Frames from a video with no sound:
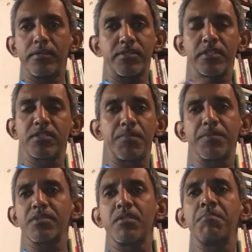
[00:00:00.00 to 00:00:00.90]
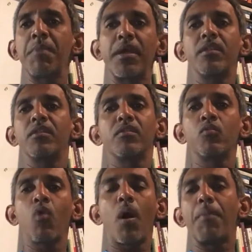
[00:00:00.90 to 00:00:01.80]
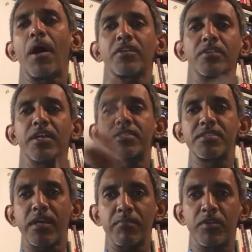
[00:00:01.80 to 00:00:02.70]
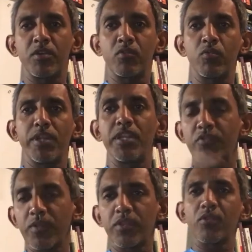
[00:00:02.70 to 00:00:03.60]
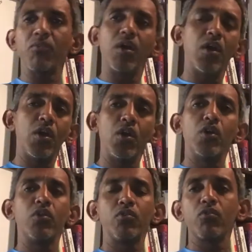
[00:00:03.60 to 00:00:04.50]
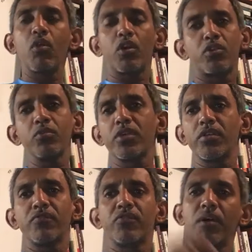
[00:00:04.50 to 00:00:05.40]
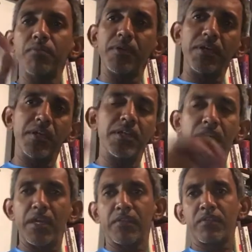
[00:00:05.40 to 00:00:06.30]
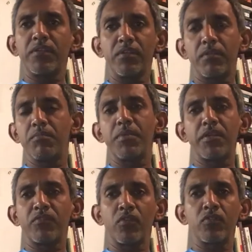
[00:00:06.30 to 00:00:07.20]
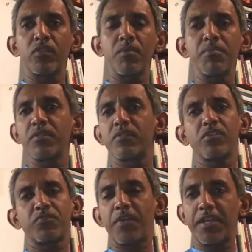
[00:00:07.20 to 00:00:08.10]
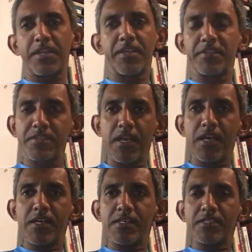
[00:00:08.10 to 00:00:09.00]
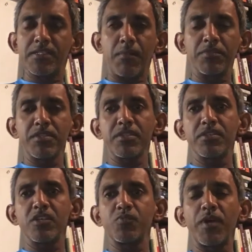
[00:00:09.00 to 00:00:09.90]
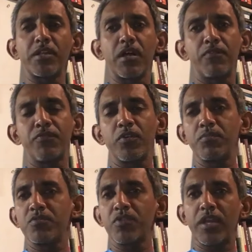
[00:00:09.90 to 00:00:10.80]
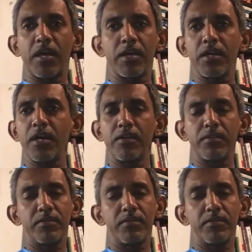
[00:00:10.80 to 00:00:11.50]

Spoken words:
60% men who are part of that segment who deals with you, you got to give some indication based on some research findings. Some of this research might come from Sri Lanka,